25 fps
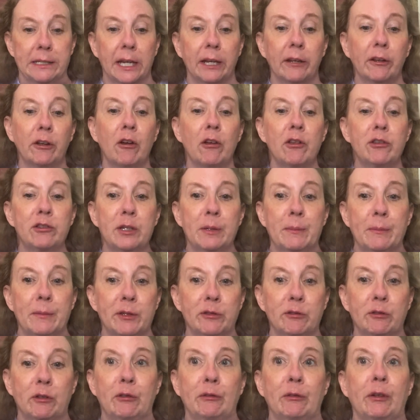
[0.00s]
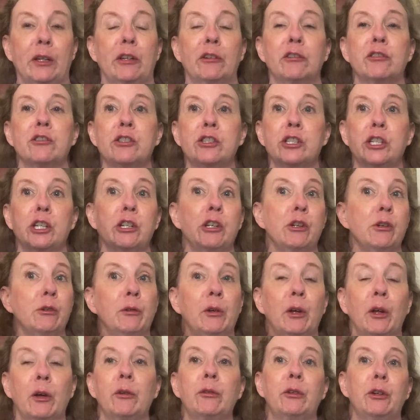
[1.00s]
and cozy mystery readers, you
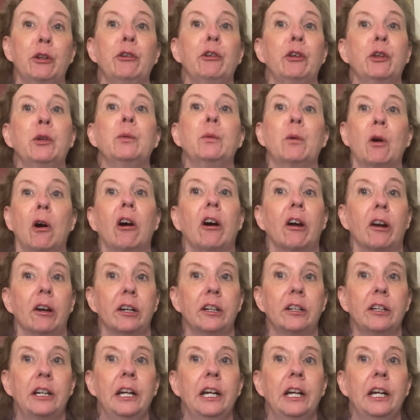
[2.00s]
know who you are.